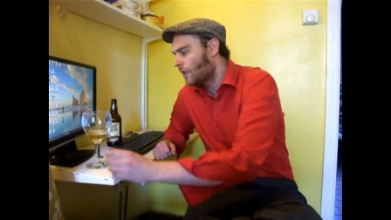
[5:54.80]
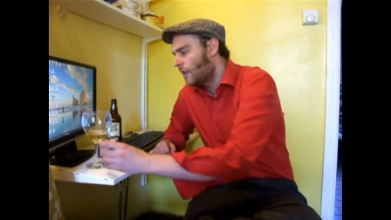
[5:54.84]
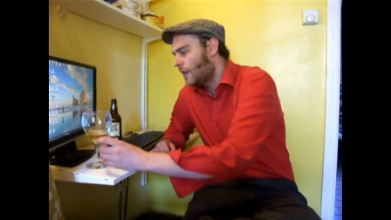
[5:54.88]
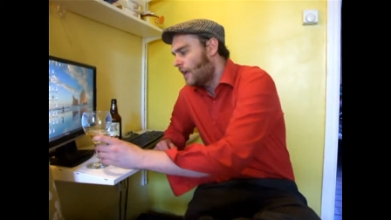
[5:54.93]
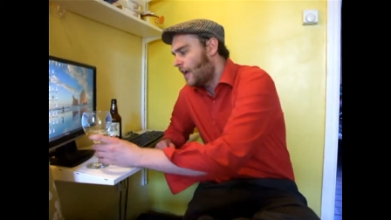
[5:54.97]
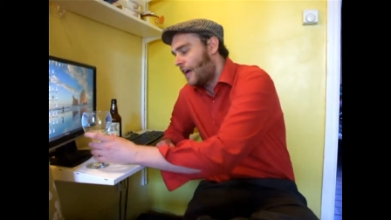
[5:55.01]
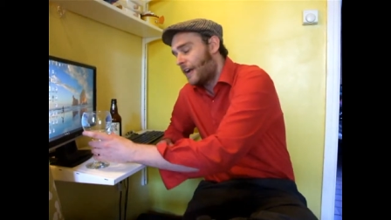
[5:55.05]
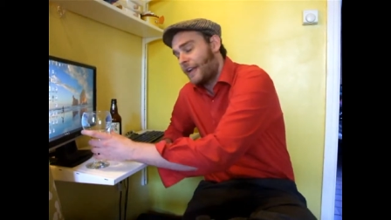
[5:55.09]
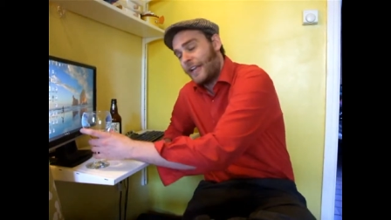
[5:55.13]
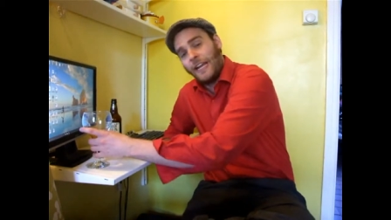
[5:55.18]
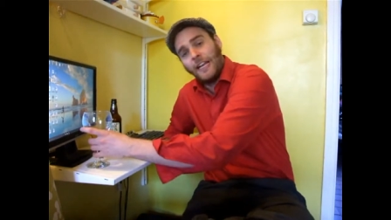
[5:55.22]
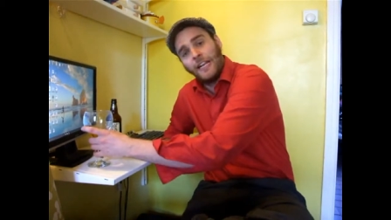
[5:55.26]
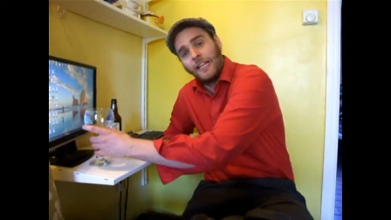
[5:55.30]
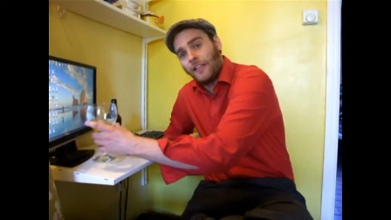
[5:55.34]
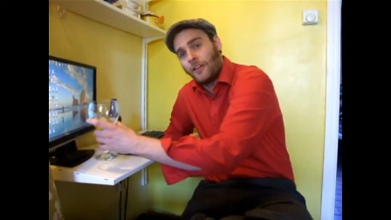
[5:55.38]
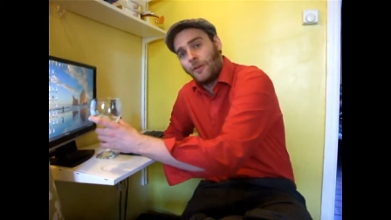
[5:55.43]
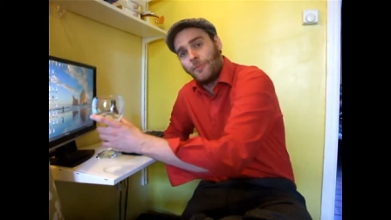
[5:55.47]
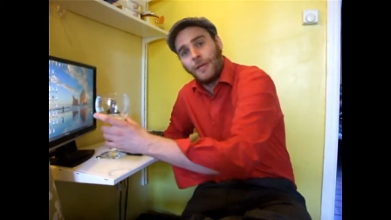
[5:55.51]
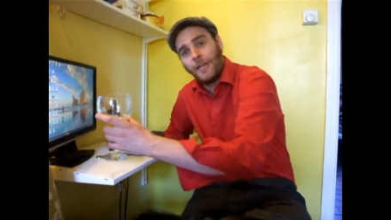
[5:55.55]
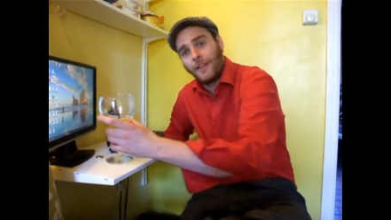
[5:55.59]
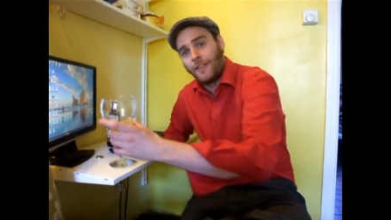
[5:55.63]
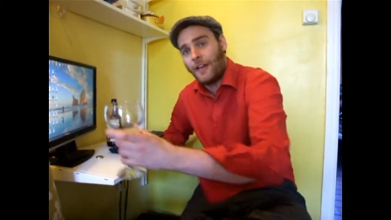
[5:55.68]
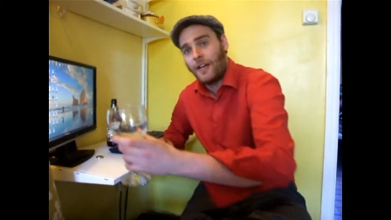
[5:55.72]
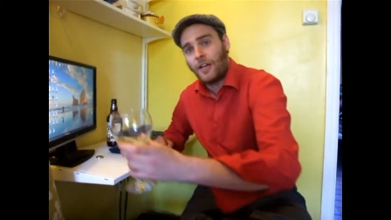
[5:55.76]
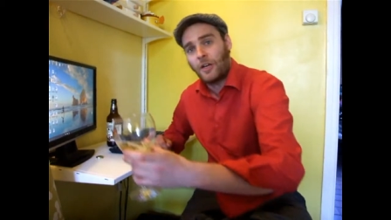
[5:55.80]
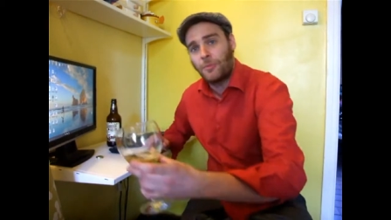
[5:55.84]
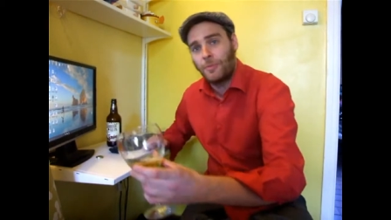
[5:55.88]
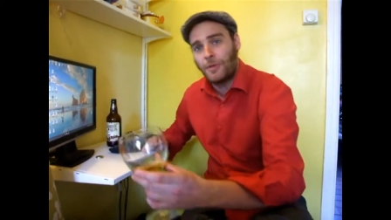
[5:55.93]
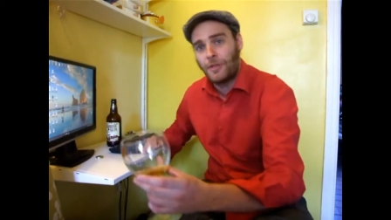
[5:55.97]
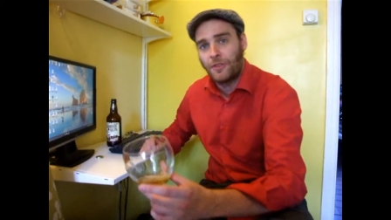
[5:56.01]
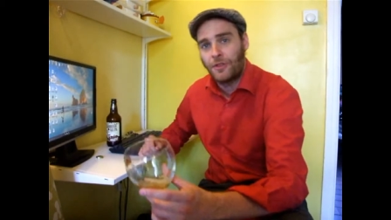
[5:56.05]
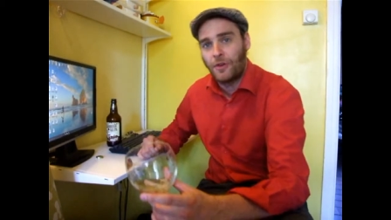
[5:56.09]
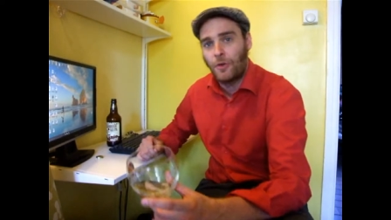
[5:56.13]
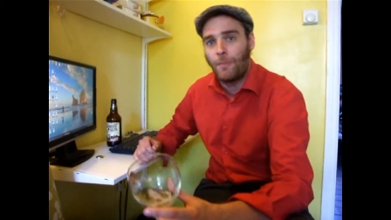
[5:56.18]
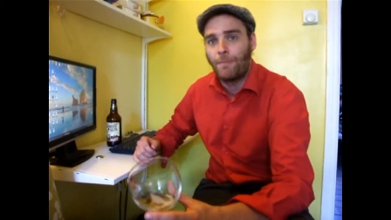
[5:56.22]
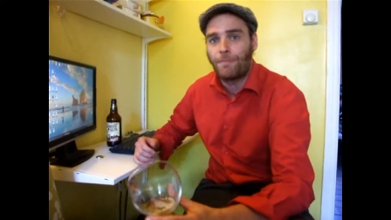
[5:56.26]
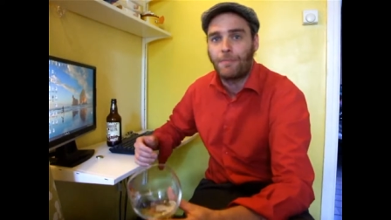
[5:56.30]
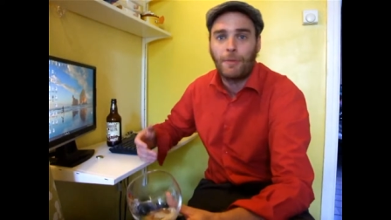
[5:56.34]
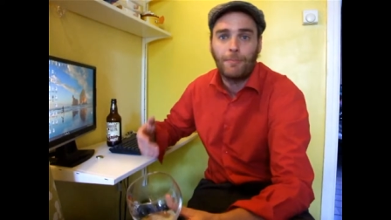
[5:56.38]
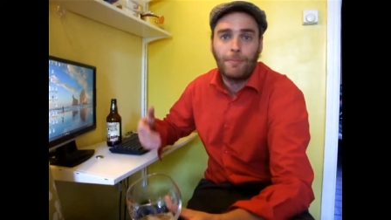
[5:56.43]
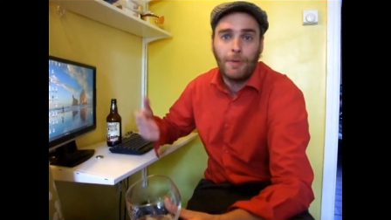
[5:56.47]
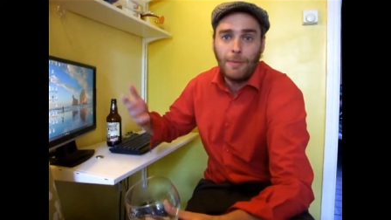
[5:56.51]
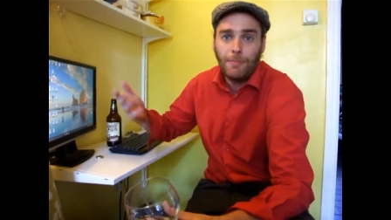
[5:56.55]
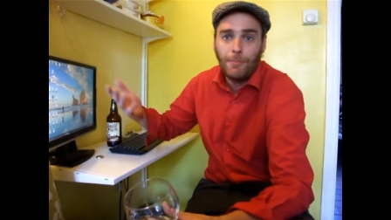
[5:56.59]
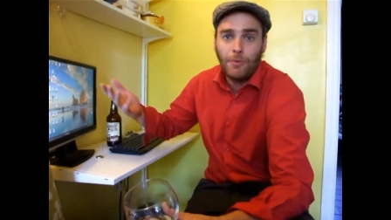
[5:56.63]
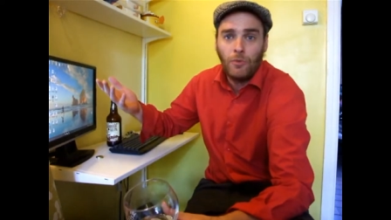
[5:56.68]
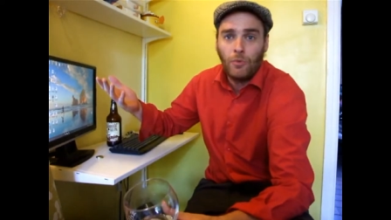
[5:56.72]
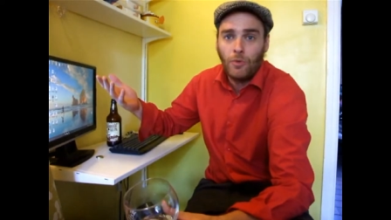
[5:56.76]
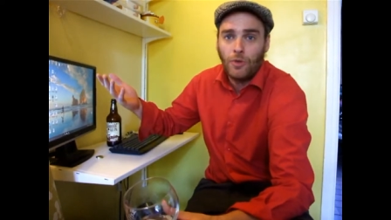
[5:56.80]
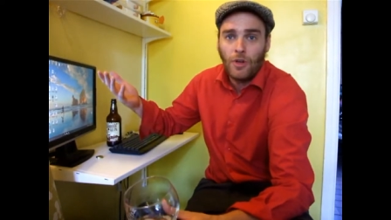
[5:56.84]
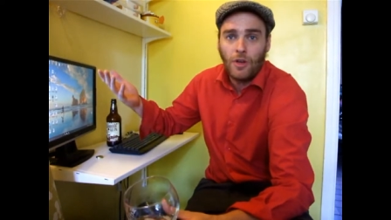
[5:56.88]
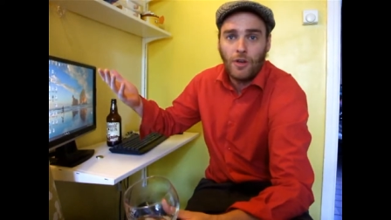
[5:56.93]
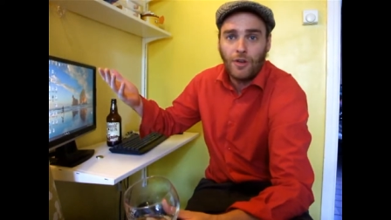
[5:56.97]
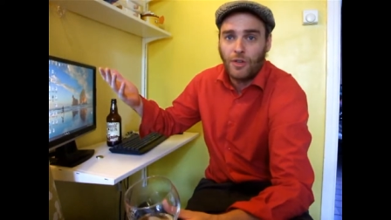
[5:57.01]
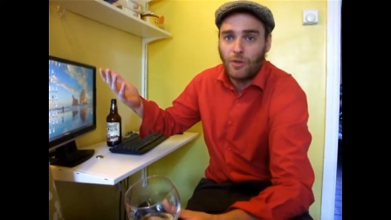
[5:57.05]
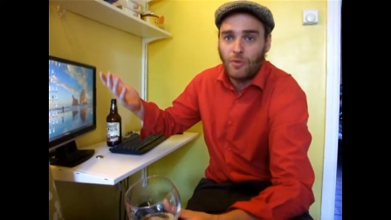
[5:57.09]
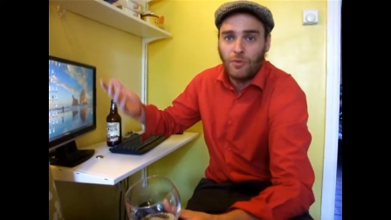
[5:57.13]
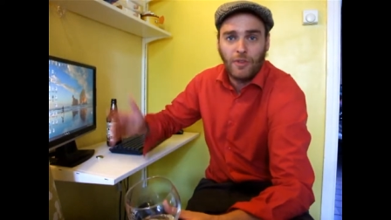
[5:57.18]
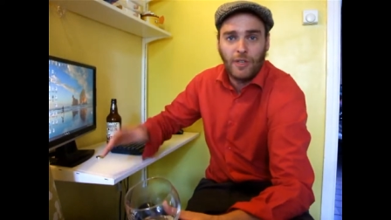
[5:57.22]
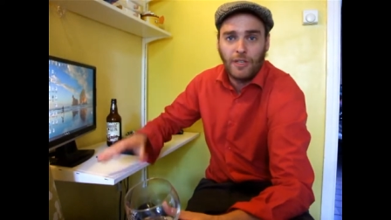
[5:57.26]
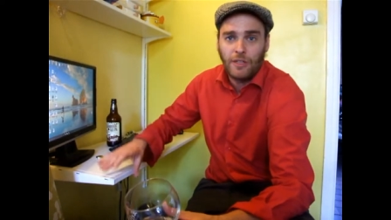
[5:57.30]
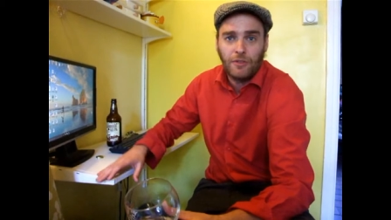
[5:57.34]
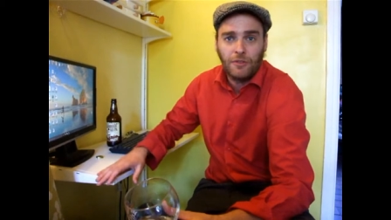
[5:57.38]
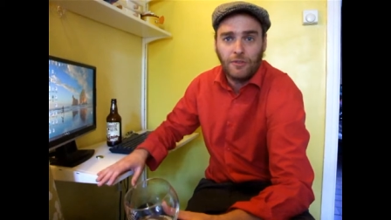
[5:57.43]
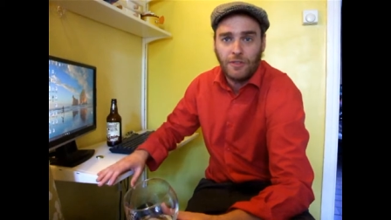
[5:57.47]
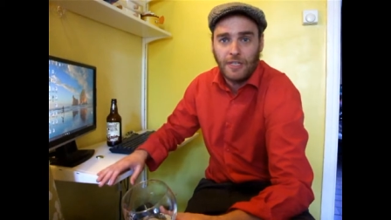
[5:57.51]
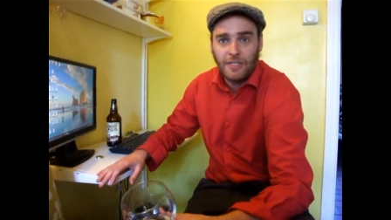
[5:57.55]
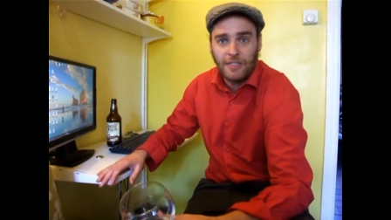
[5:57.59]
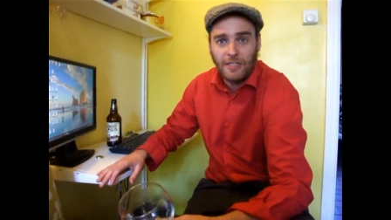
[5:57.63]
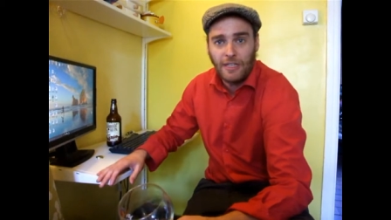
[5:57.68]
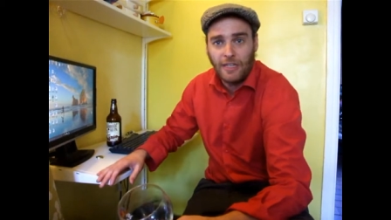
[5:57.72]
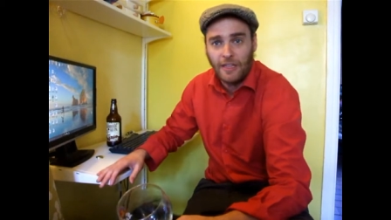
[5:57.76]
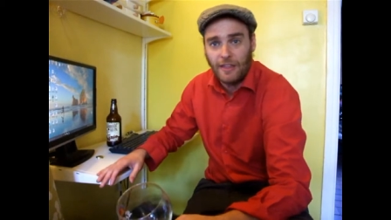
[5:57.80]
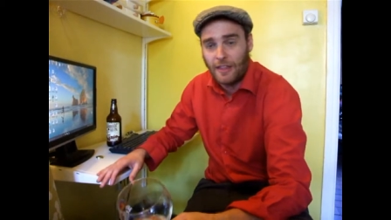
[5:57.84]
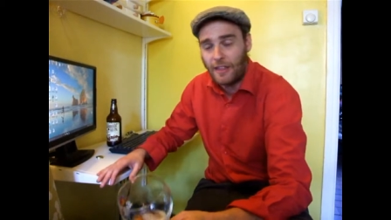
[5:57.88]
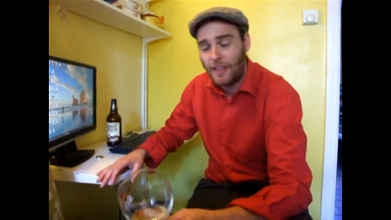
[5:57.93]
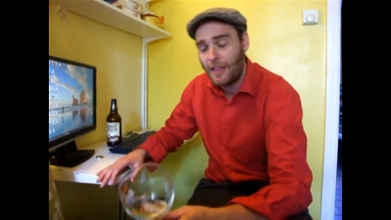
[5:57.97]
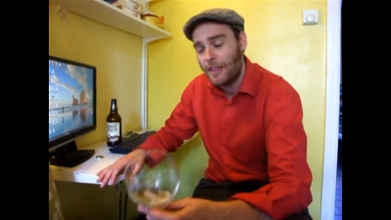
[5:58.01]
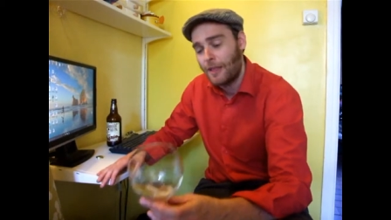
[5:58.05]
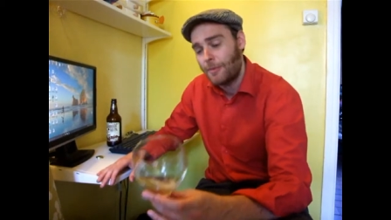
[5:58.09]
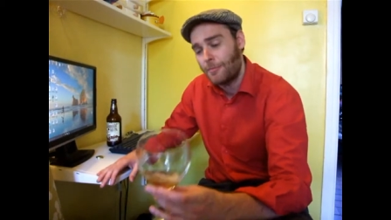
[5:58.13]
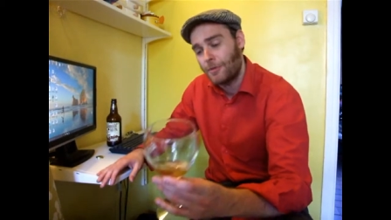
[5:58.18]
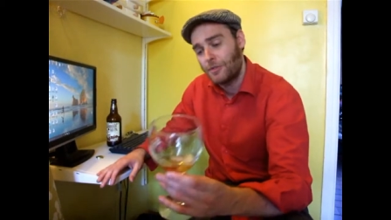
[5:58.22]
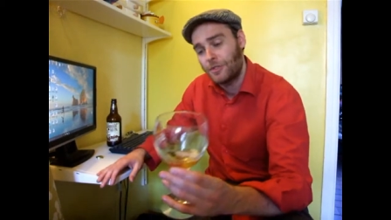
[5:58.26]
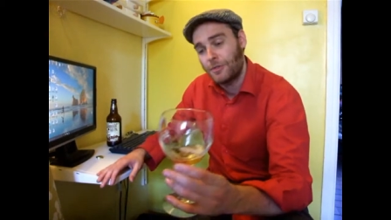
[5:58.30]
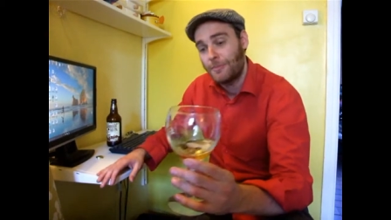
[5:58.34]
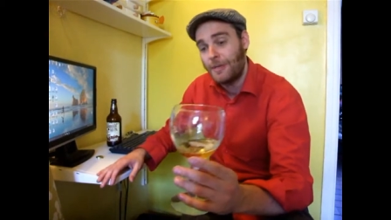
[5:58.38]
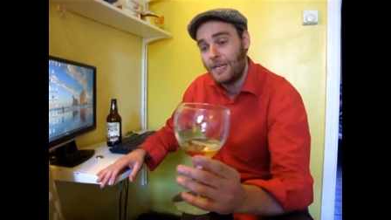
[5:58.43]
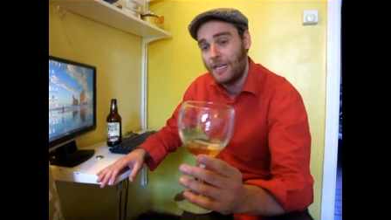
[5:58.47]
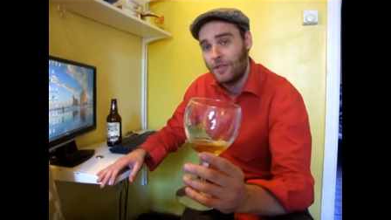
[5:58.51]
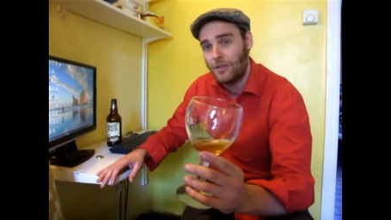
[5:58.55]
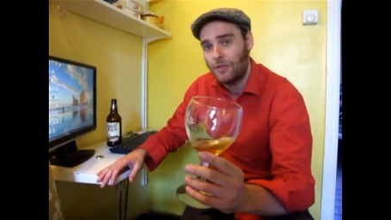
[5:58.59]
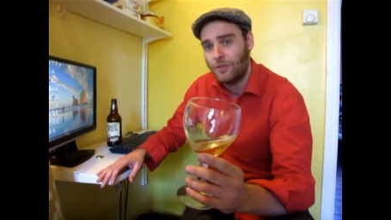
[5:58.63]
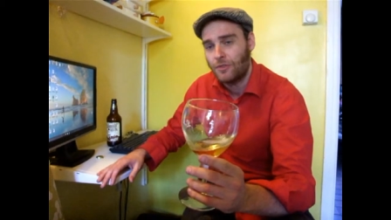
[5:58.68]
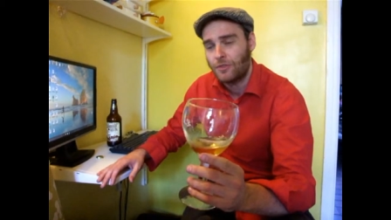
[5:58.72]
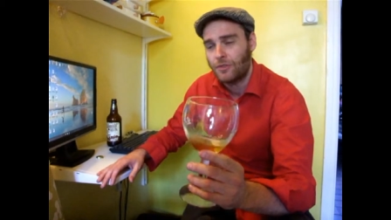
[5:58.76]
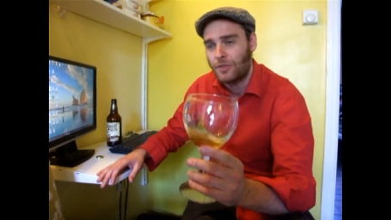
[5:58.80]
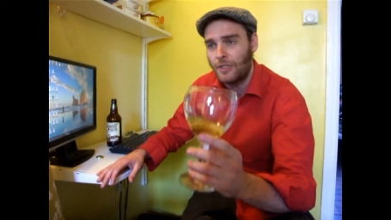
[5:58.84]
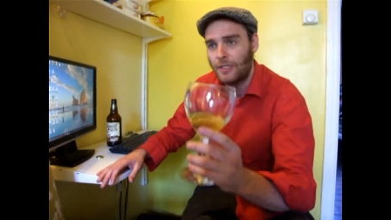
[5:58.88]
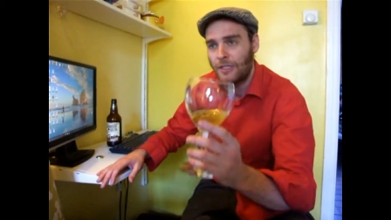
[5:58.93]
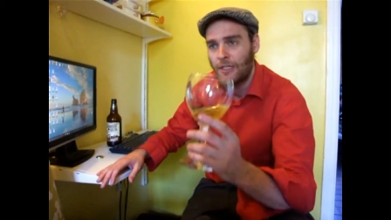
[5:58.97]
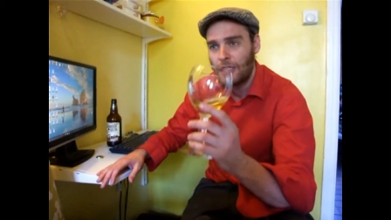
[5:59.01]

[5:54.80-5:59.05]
I'm getting a little bit of that coming through. And people would argue that it doesn't taste anything like that, but to me it does.